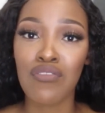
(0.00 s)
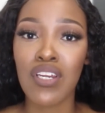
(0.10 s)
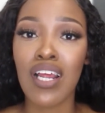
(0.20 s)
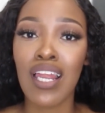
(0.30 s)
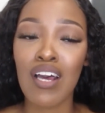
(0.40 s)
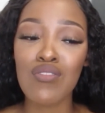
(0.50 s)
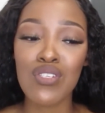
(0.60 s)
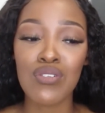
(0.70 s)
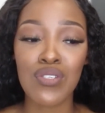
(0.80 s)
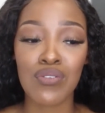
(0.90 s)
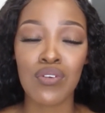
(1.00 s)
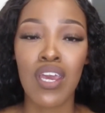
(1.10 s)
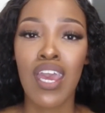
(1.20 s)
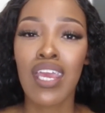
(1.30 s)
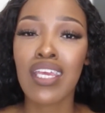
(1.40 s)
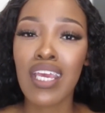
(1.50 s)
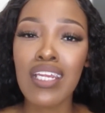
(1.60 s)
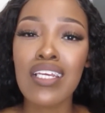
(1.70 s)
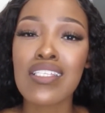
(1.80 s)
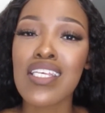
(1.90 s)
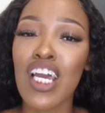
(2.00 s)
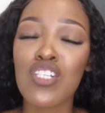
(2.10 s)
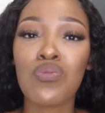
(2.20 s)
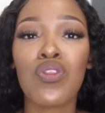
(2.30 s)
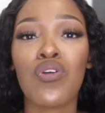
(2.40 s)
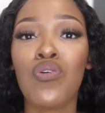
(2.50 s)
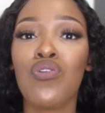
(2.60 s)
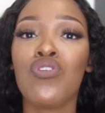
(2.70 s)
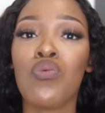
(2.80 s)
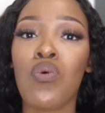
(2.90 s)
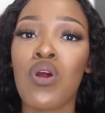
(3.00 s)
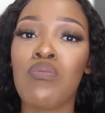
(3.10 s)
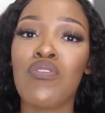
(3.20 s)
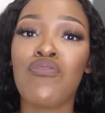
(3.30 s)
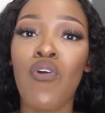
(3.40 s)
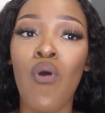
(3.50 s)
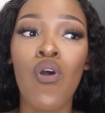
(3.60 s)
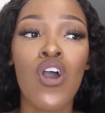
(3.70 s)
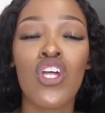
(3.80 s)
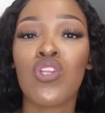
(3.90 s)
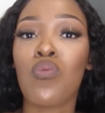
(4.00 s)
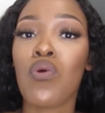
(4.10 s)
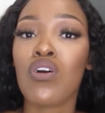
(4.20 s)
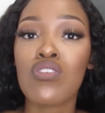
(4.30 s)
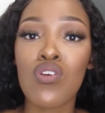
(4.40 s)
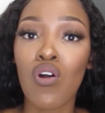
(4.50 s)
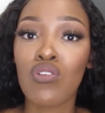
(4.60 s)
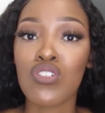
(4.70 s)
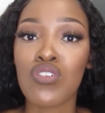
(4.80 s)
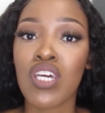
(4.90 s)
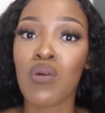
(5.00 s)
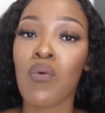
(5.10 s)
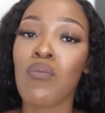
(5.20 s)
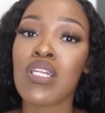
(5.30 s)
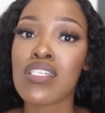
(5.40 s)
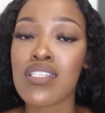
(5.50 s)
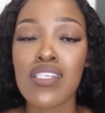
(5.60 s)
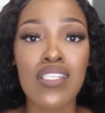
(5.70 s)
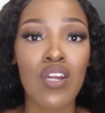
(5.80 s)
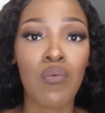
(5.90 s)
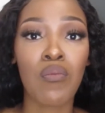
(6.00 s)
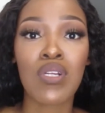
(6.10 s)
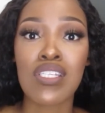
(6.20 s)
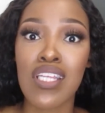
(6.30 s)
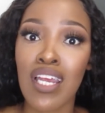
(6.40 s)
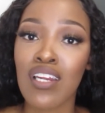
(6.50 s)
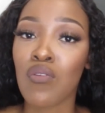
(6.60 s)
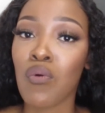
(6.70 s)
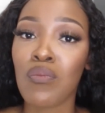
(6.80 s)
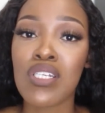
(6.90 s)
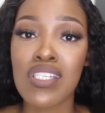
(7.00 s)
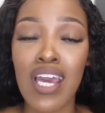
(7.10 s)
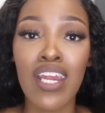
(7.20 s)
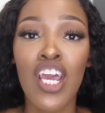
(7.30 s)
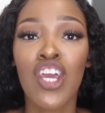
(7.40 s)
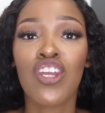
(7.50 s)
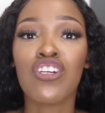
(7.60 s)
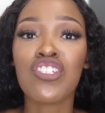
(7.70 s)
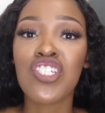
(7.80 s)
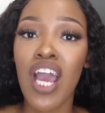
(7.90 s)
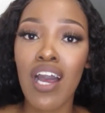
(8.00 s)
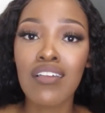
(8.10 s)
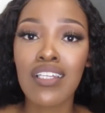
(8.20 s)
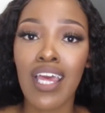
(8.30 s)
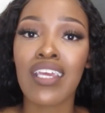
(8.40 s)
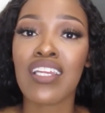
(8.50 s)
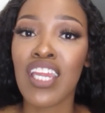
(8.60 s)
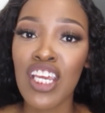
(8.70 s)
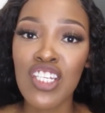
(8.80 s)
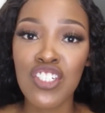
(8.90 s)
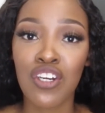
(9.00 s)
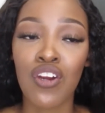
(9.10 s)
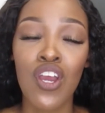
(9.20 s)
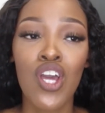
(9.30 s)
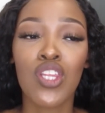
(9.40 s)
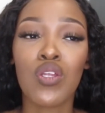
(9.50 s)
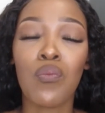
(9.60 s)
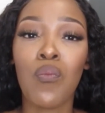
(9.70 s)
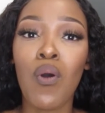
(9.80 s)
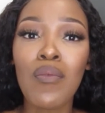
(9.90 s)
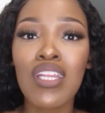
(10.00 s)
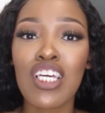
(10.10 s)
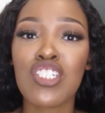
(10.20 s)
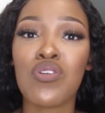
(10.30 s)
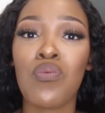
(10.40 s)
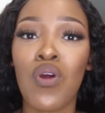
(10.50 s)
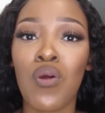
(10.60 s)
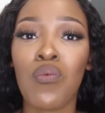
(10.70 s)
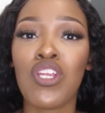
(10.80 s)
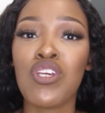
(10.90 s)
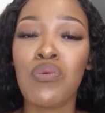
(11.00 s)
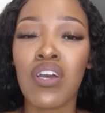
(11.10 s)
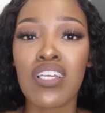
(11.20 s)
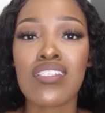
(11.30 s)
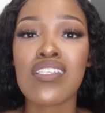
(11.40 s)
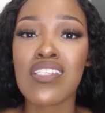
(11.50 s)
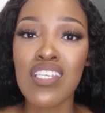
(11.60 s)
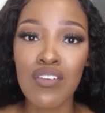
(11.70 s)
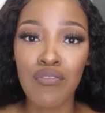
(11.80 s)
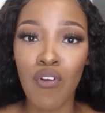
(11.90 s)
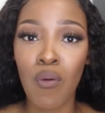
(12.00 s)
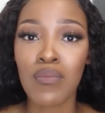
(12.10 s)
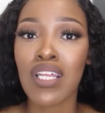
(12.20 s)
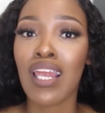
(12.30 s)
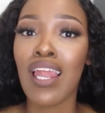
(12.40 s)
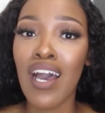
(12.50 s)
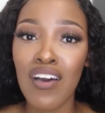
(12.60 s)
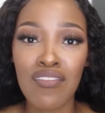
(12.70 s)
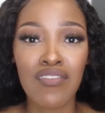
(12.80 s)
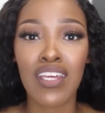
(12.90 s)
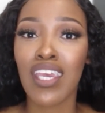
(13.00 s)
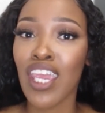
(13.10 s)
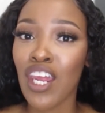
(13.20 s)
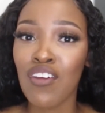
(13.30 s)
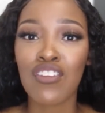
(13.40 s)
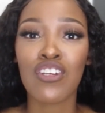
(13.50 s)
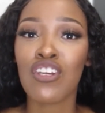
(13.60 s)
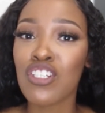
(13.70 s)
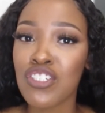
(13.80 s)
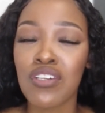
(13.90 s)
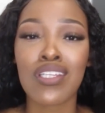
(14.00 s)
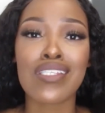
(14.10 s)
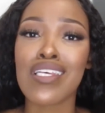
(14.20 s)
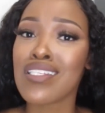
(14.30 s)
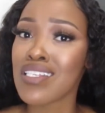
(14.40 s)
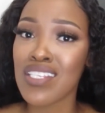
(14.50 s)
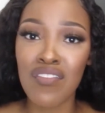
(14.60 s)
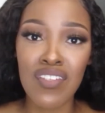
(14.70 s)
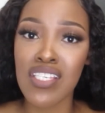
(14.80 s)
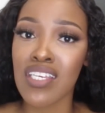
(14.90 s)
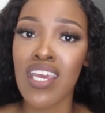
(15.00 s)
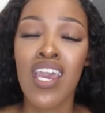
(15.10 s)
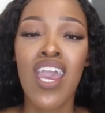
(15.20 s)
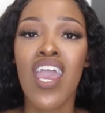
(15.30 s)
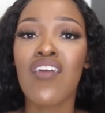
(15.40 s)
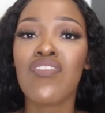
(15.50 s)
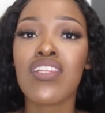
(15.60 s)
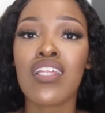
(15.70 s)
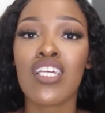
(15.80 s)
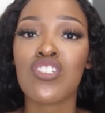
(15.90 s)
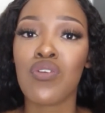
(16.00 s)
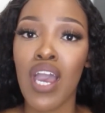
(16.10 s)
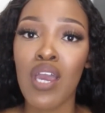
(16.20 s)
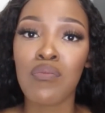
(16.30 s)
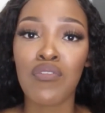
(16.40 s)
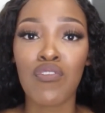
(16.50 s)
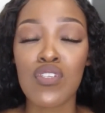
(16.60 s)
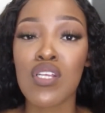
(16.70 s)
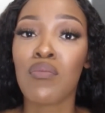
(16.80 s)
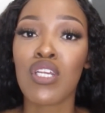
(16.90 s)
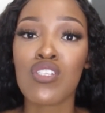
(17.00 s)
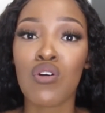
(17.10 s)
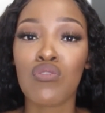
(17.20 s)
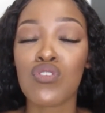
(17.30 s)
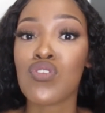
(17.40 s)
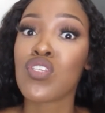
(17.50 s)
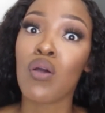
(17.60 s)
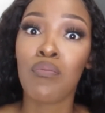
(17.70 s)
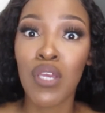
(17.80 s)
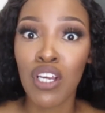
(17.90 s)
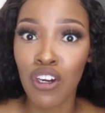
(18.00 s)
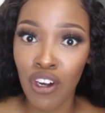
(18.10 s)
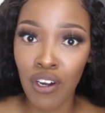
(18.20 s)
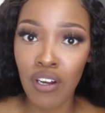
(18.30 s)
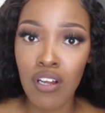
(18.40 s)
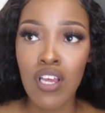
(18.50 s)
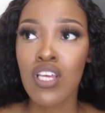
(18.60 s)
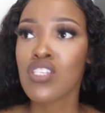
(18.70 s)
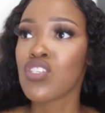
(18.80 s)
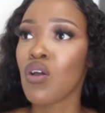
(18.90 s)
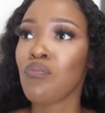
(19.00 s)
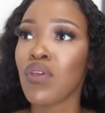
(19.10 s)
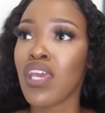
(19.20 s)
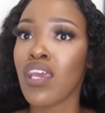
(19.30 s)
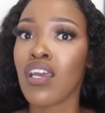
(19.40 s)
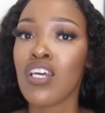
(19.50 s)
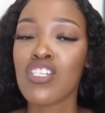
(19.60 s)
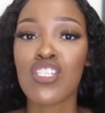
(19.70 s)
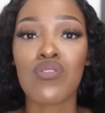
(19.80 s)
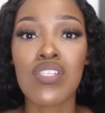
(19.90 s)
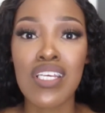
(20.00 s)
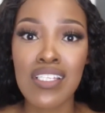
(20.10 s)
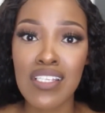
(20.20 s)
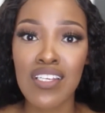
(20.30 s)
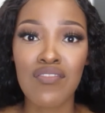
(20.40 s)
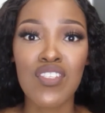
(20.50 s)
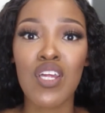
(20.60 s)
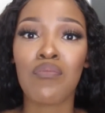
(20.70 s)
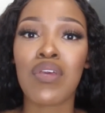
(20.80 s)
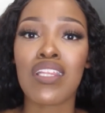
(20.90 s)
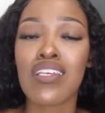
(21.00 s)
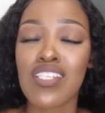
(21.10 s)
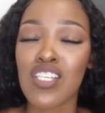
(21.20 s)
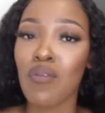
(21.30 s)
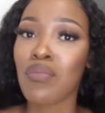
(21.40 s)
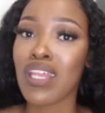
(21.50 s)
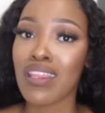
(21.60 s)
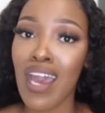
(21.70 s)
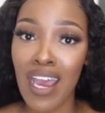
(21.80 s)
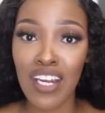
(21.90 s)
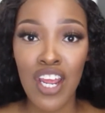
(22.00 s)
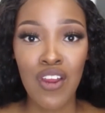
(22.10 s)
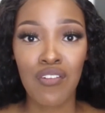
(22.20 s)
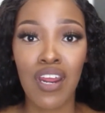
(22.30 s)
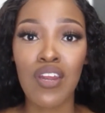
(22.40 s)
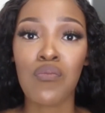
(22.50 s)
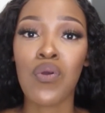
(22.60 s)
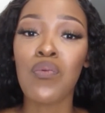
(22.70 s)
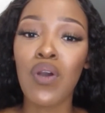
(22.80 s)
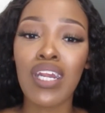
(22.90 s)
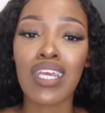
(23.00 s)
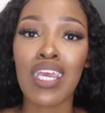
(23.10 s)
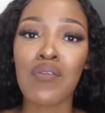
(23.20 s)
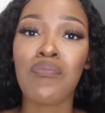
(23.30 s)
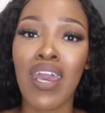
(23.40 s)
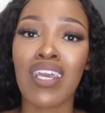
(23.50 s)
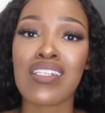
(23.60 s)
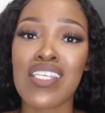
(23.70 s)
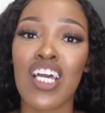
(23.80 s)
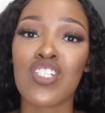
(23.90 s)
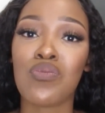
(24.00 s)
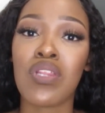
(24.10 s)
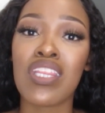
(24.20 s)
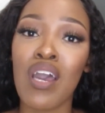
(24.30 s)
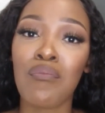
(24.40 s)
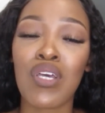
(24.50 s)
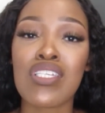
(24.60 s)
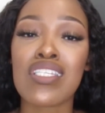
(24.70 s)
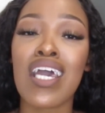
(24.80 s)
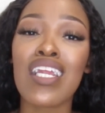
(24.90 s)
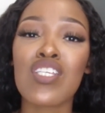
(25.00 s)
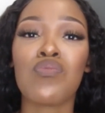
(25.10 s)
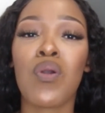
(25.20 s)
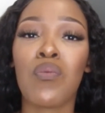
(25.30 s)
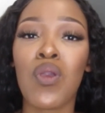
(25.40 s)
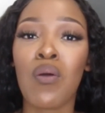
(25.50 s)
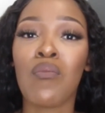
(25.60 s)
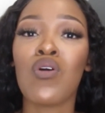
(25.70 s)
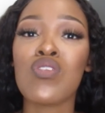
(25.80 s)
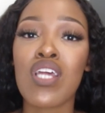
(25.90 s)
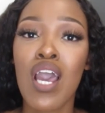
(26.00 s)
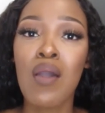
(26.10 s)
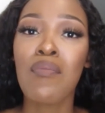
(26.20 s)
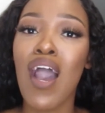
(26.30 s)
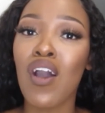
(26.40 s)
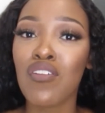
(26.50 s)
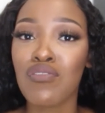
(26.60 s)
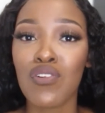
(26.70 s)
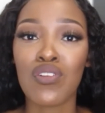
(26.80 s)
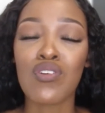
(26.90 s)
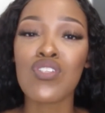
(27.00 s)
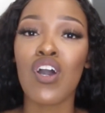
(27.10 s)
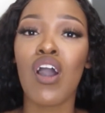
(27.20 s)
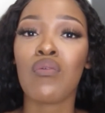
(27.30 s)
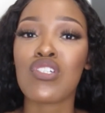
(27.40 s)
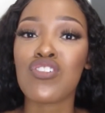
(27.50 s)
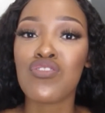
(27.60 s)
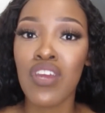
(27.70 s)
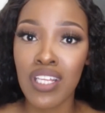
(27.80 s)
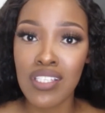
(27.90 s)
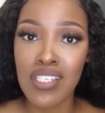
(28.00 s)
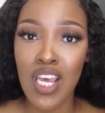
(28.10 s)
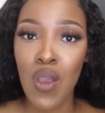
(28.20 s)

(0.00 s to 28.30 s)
It allows you to get in touch with who you were before the world told you that a woman is this and a woman is that and a woman is that. Your childlike nature, the woman that you were when you were in seed form, the love, the care, the nurturing, the sensitivity, everything that you had before somebody told you stop being a girl, stop being so sensitive, stop being this, stop being that, right? We want to get back in touch with that because that is where we are most powerful. Those are our strengths.